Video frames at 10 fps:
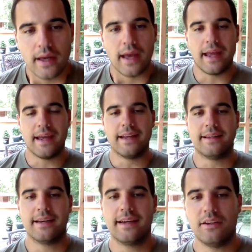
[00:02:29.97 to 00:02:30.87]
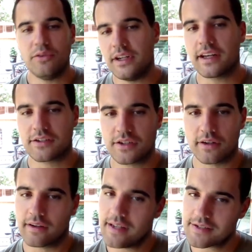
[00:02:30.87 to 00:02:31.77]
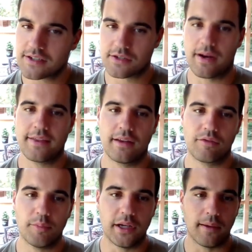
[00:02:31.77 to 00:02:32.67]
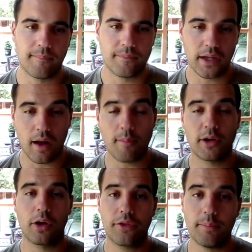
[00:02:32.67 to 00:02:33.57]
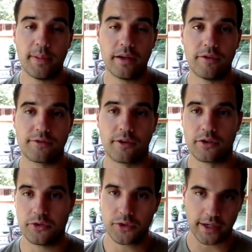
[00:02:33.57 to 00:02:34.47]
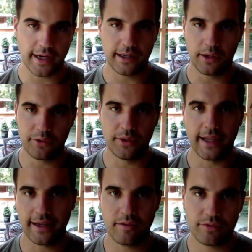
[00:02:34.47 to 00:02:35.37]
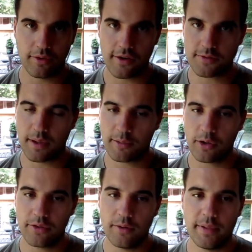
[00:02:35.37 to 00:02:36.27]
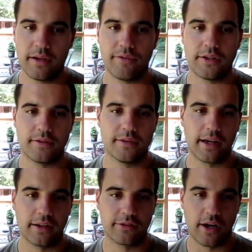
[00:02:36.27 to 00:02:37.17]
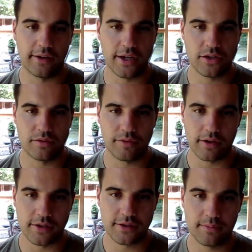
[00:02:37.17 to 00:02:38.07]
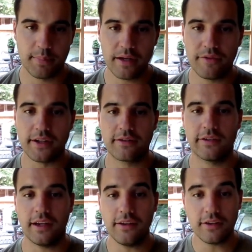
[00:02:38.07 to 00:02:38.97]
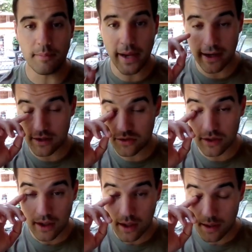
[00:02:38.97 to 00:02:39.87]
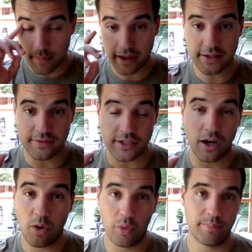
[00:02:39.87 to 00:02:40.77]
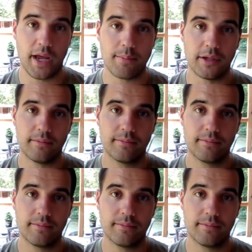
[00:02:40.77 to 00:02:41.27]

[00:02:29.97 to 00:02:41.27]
And you need to consider, is this the right thing for me? And I'm going to go through the benefits first. Usually I kind of go through the negatives first, but I'm going to go through the benefits of debt consolidation first. Benefits, easy to manage because it's all one payment.